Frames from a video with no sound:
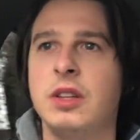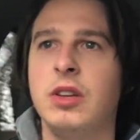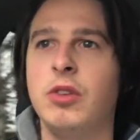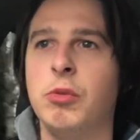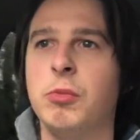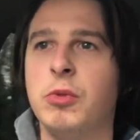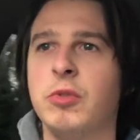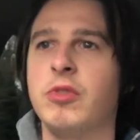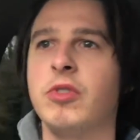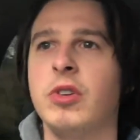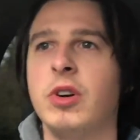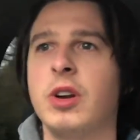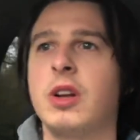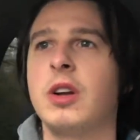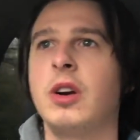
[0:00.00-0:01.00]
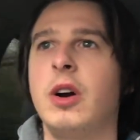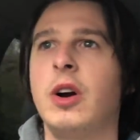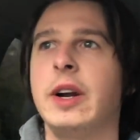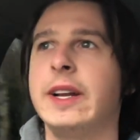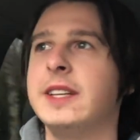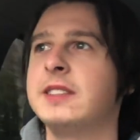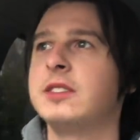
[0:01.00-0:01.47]
normal for a
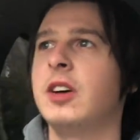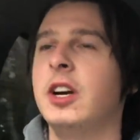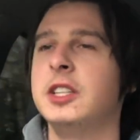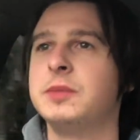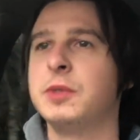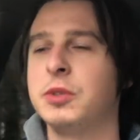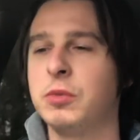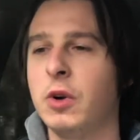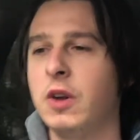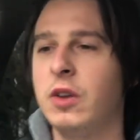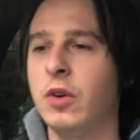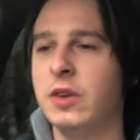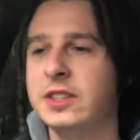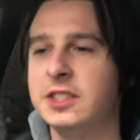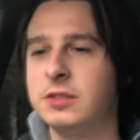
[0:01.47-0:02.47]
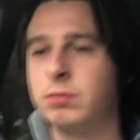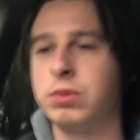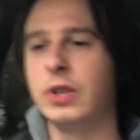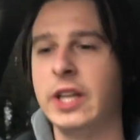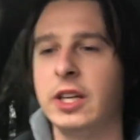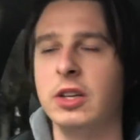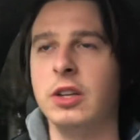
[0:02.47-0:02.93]
car this size. But the road noise is
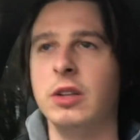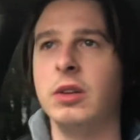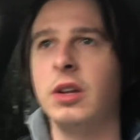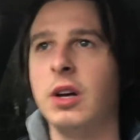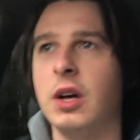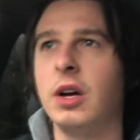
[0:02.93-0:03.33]
pretty good.